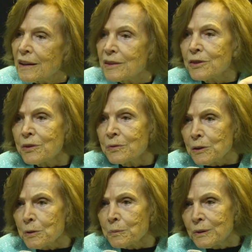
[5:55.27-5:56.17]
and to
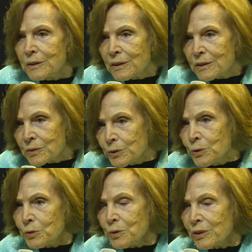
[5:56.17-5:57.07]
develop
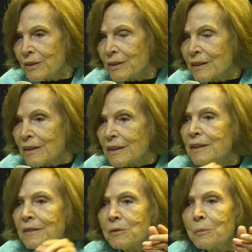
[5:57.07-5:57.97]
food
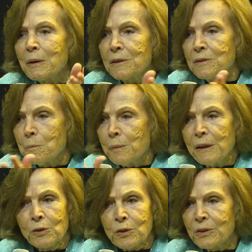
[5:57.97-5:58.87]
that began to
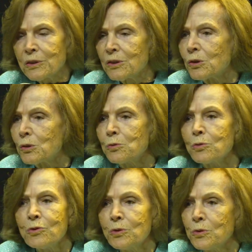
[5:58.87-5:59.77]
power a whole
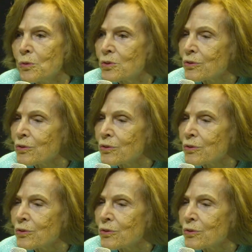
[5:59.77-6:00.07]
new